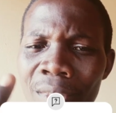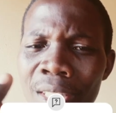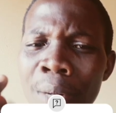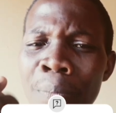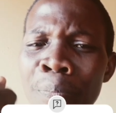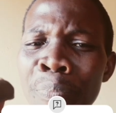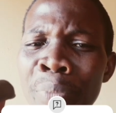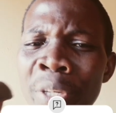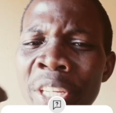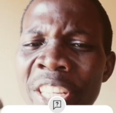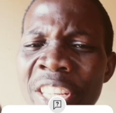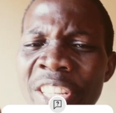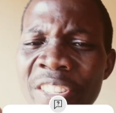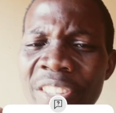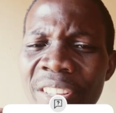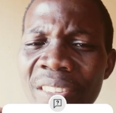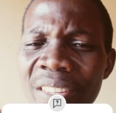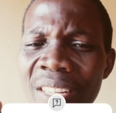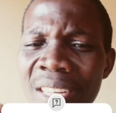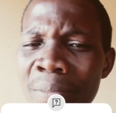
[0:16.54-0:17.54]
The
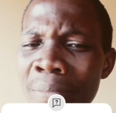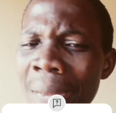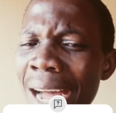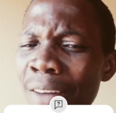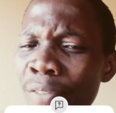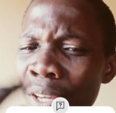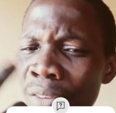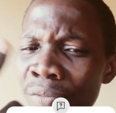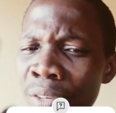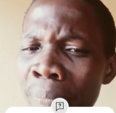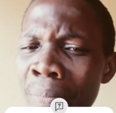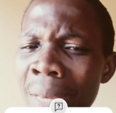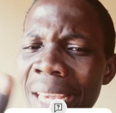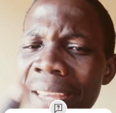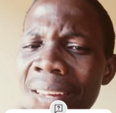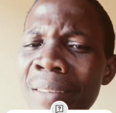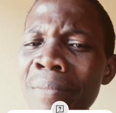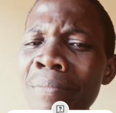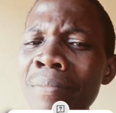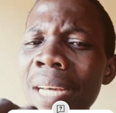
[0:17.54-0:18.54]
B's in them, have you ever
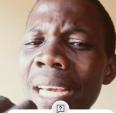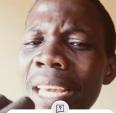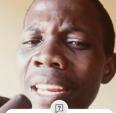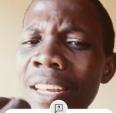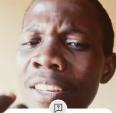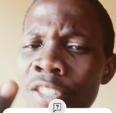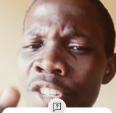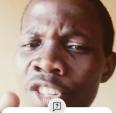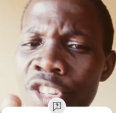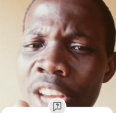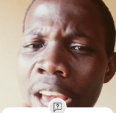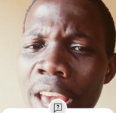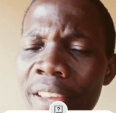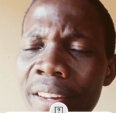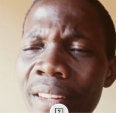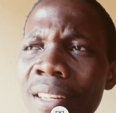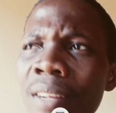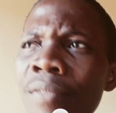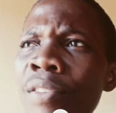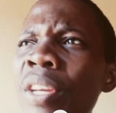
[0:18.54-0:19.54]
made them
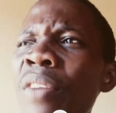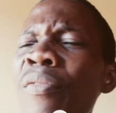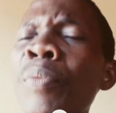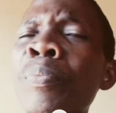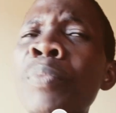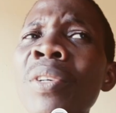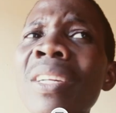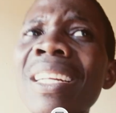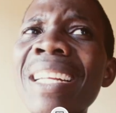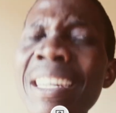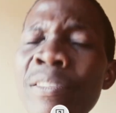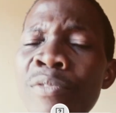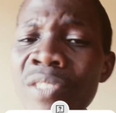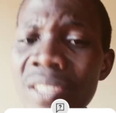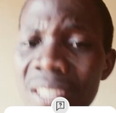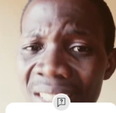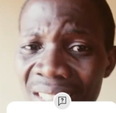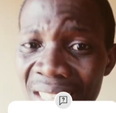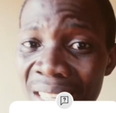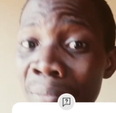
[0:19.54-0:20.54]
enunciated? Have you ever
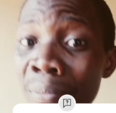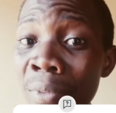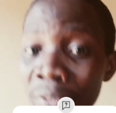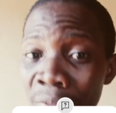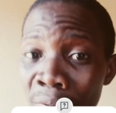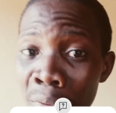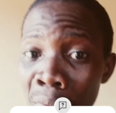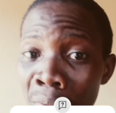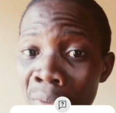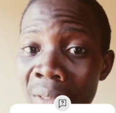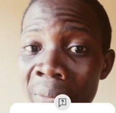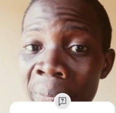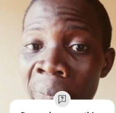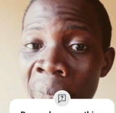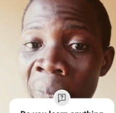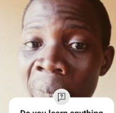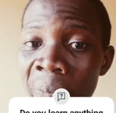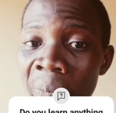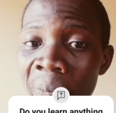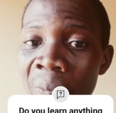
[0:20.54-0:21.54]
pronounced them before?
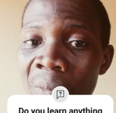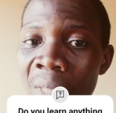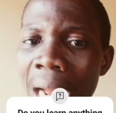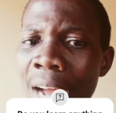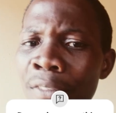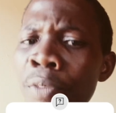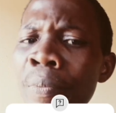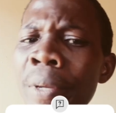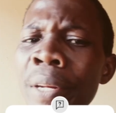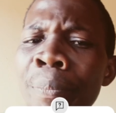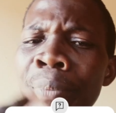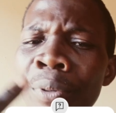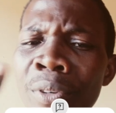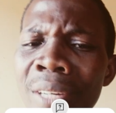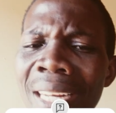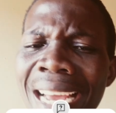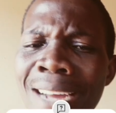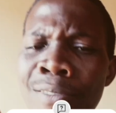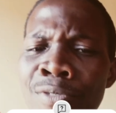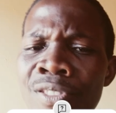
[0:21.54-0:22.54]
Have you been
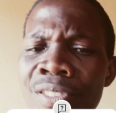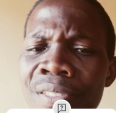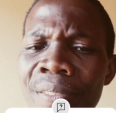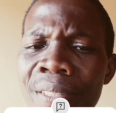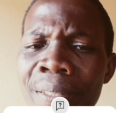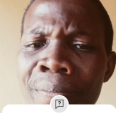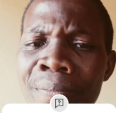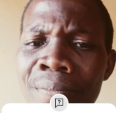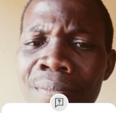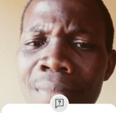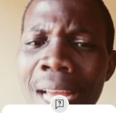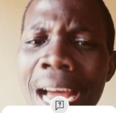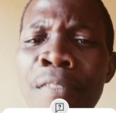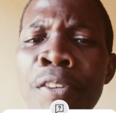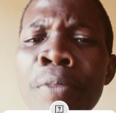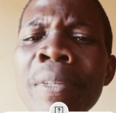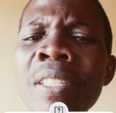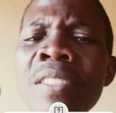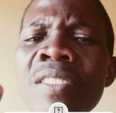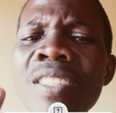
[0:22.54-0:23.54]
pronouncing them?
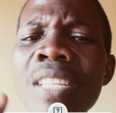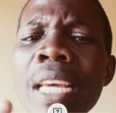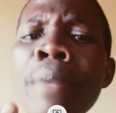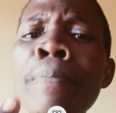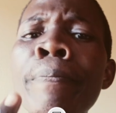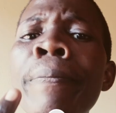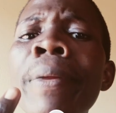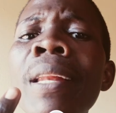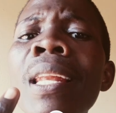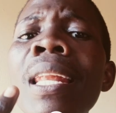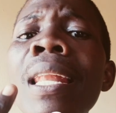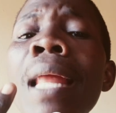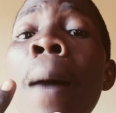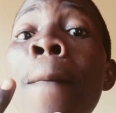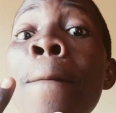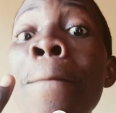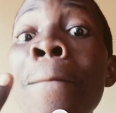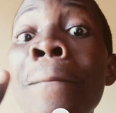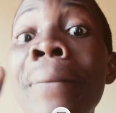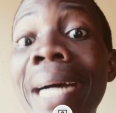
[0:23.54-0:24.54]
Have you been saying
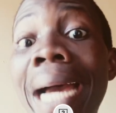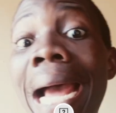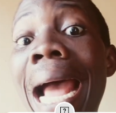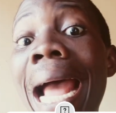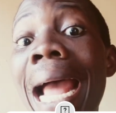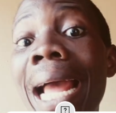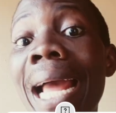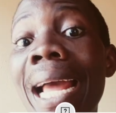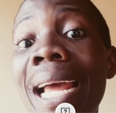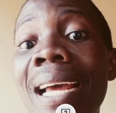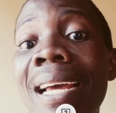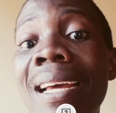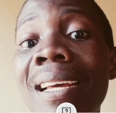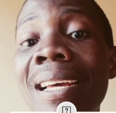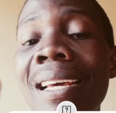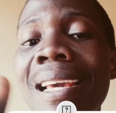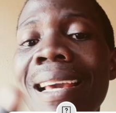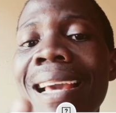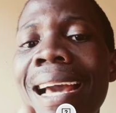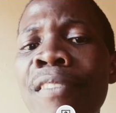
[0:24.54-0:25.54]
plumber?
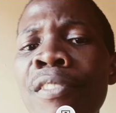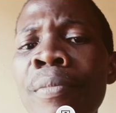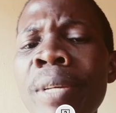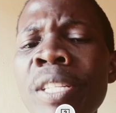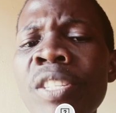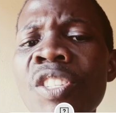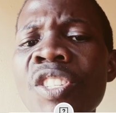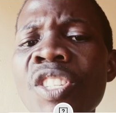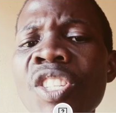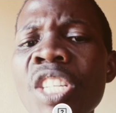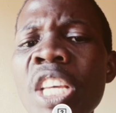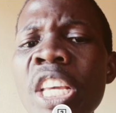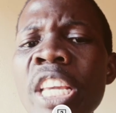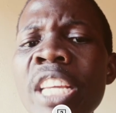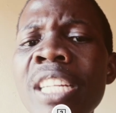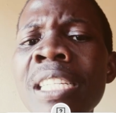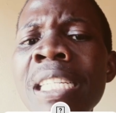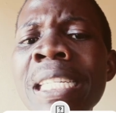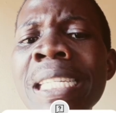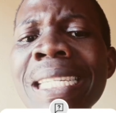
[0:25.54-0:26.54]
Have you been
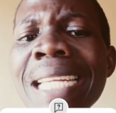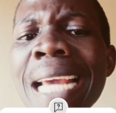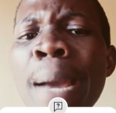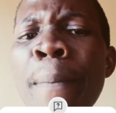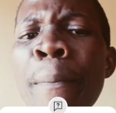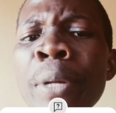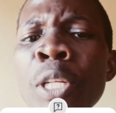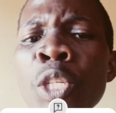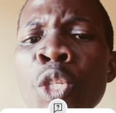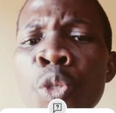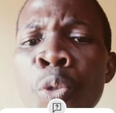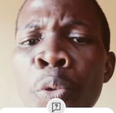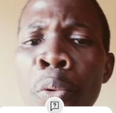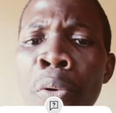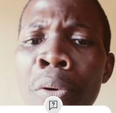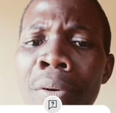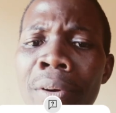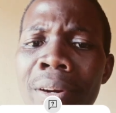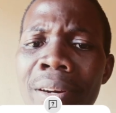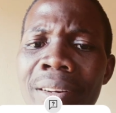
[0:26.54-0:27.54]
saying
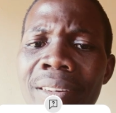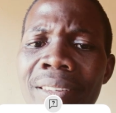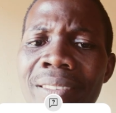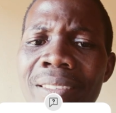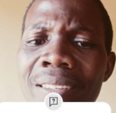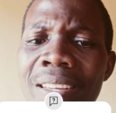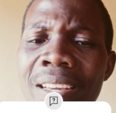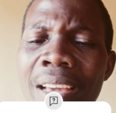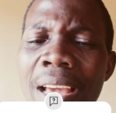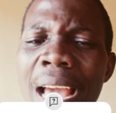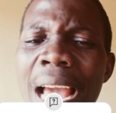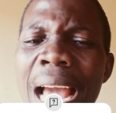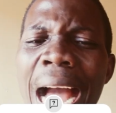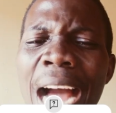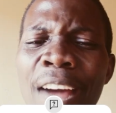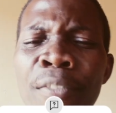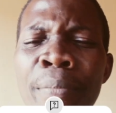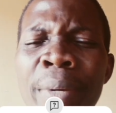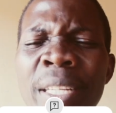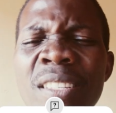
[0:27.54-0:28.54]
debtor?
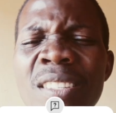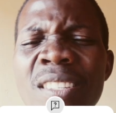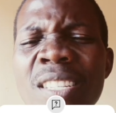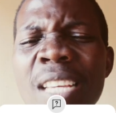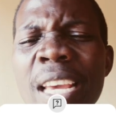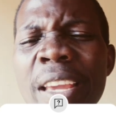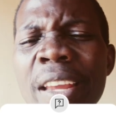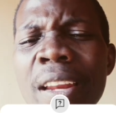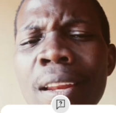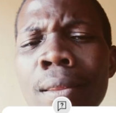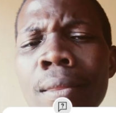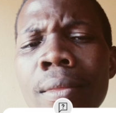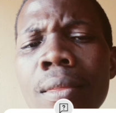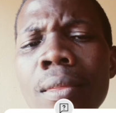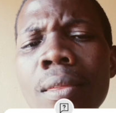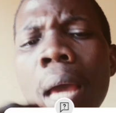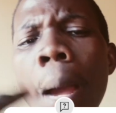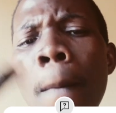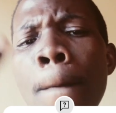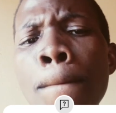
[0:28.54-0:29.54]
Have you been saying
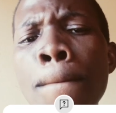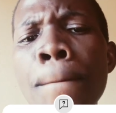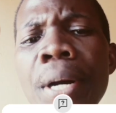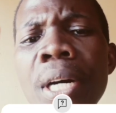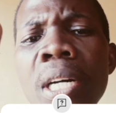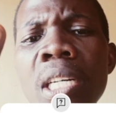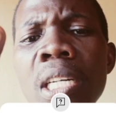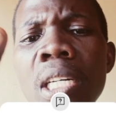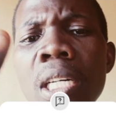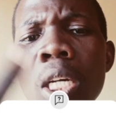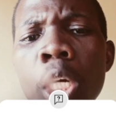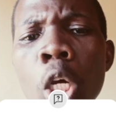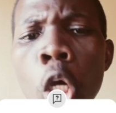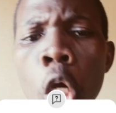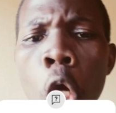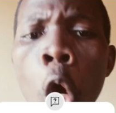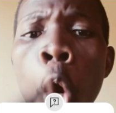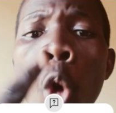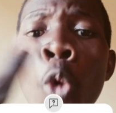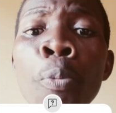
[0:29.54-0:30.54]
thumb,
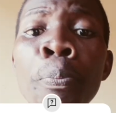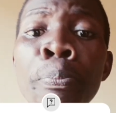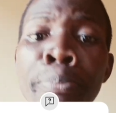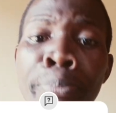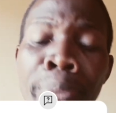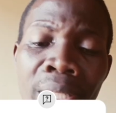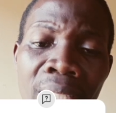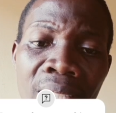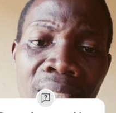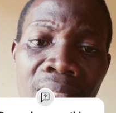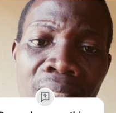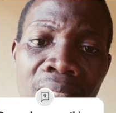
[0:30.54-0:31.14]
comb?